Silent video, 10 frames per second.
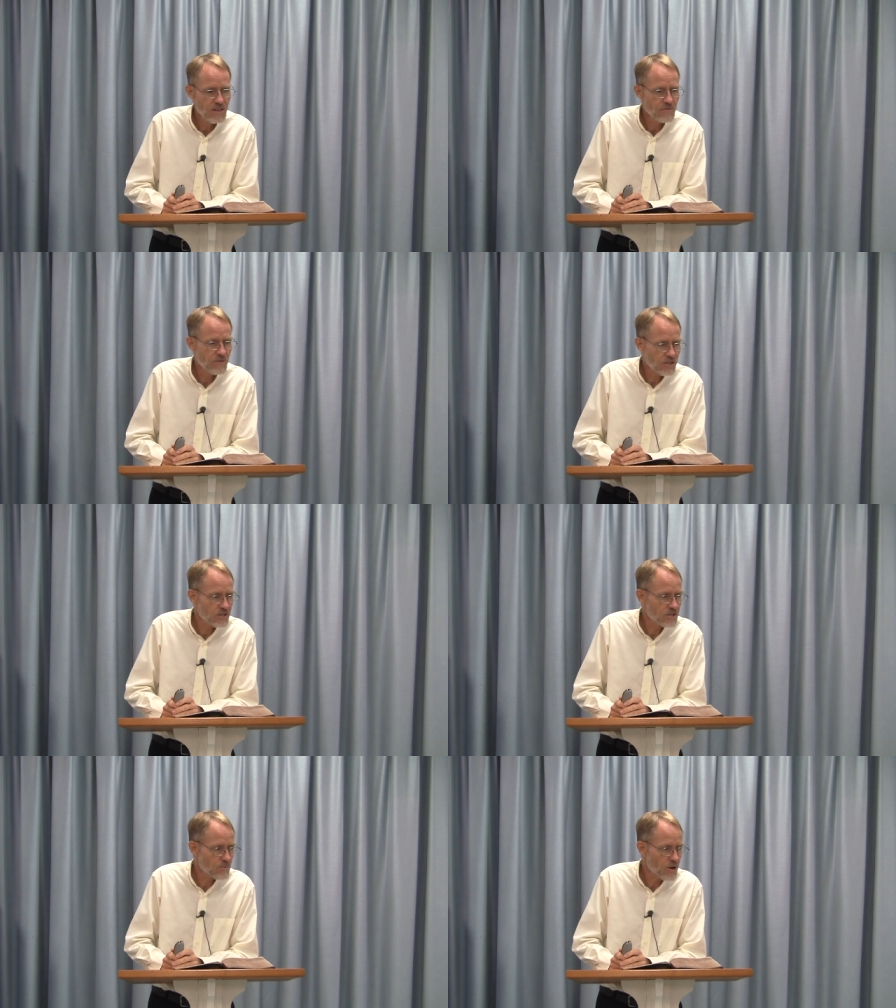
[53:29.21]

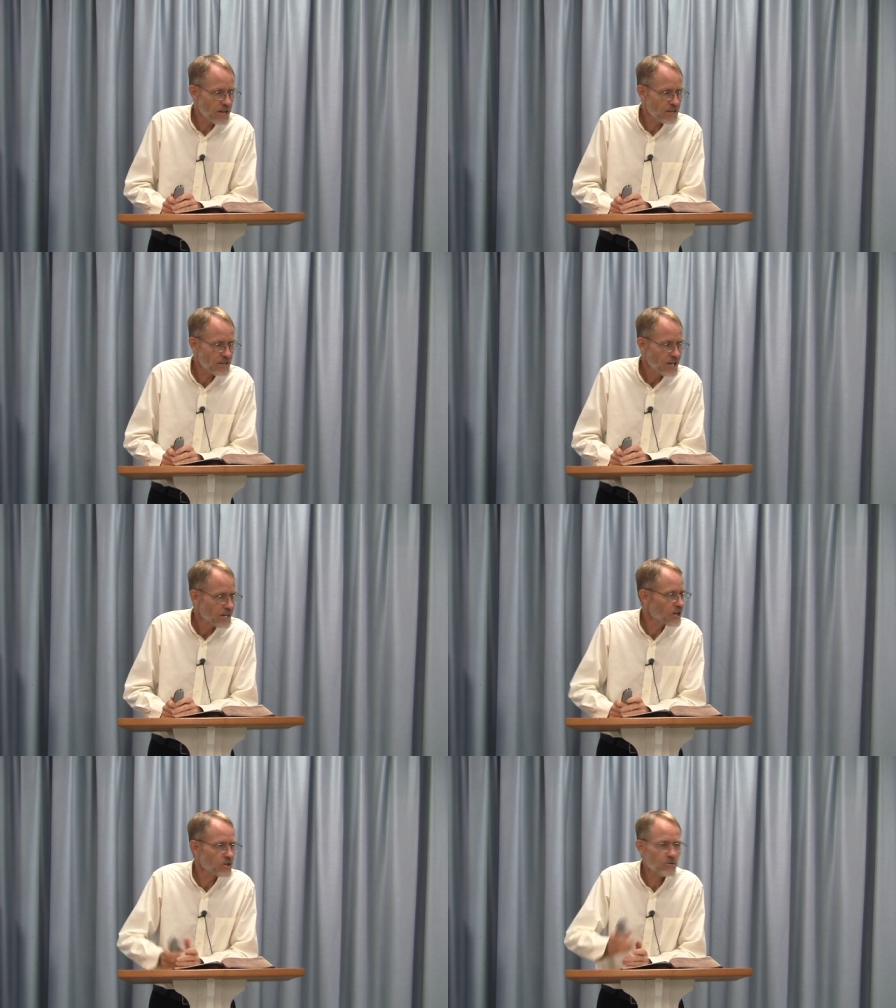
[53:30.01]
finishes praying,
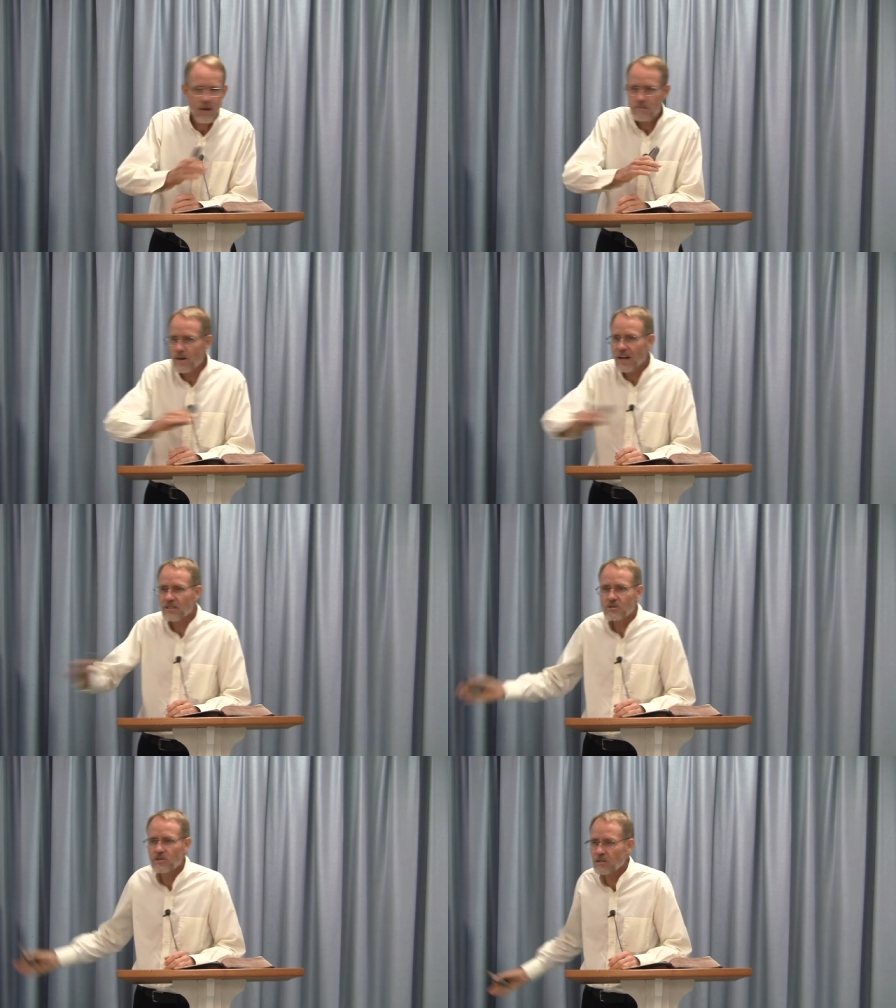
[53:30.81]
and goes right back
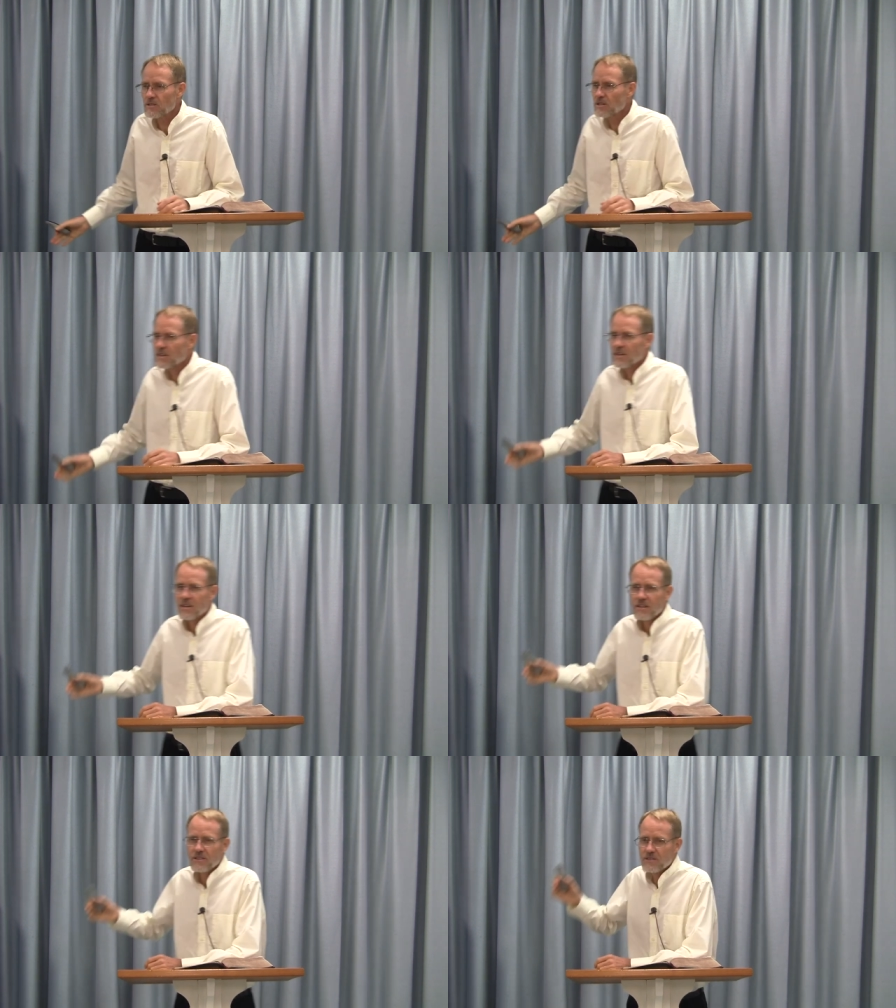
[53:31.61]
to the,
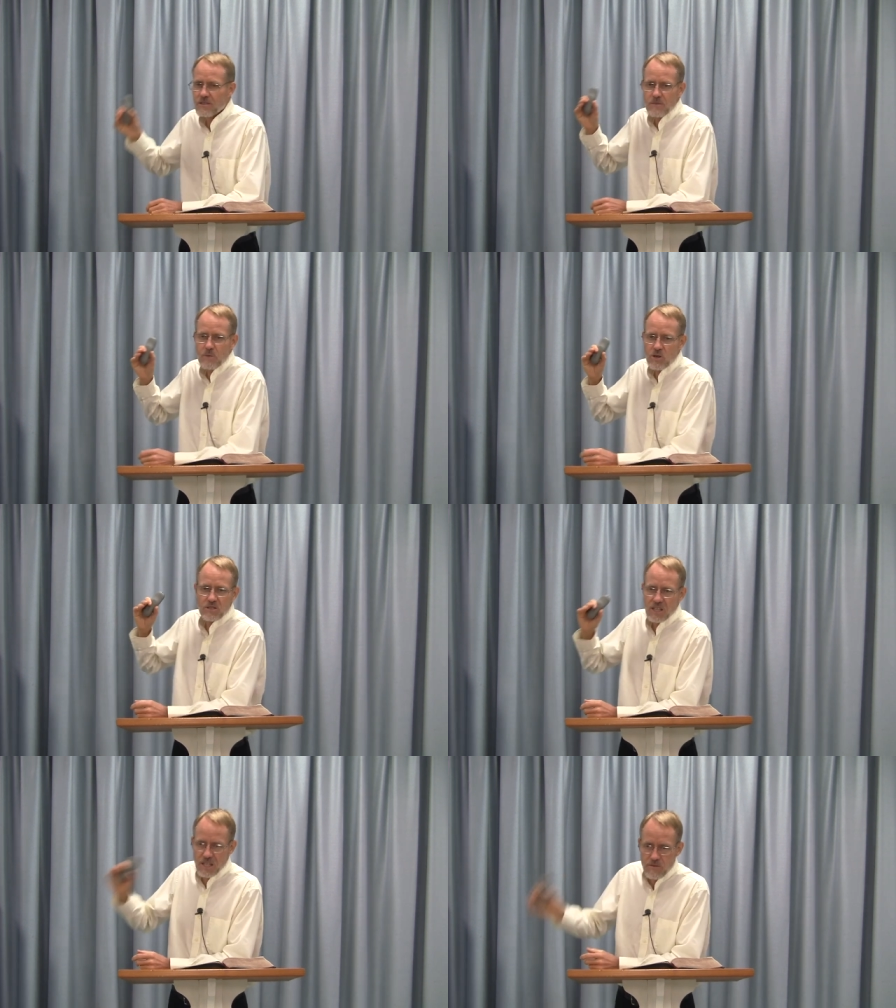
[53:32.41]
the most
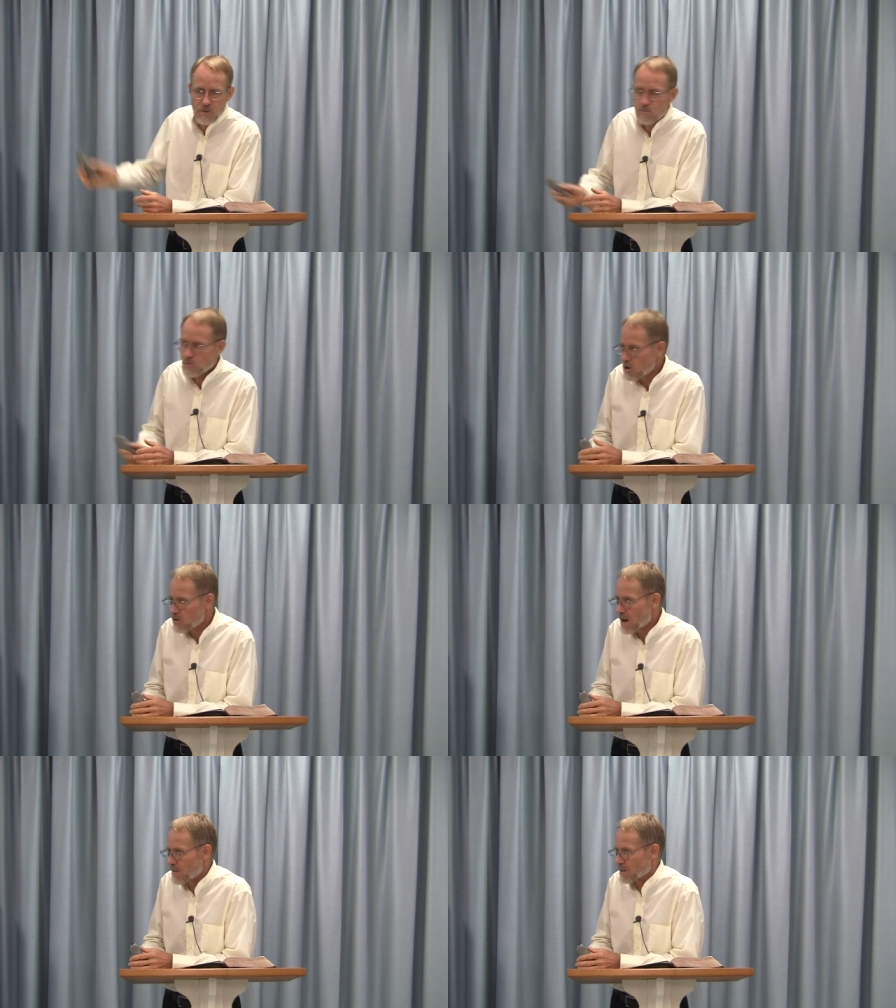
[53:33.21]
evil
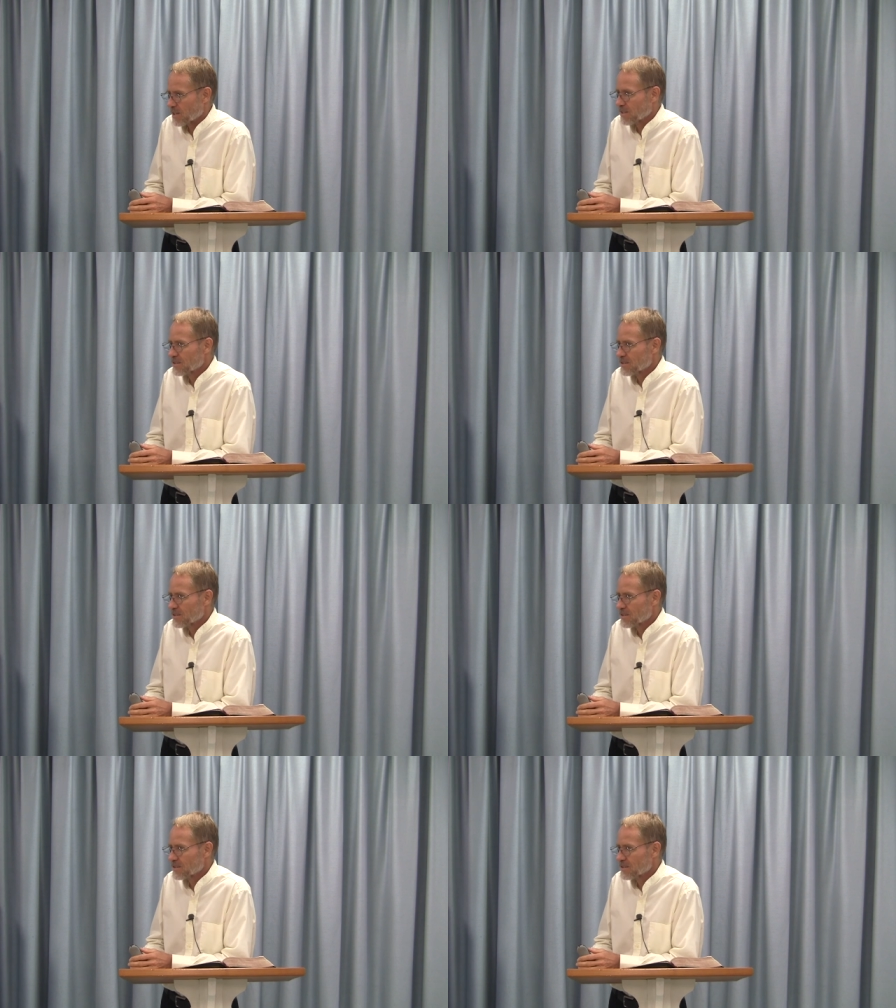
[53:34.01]
programming.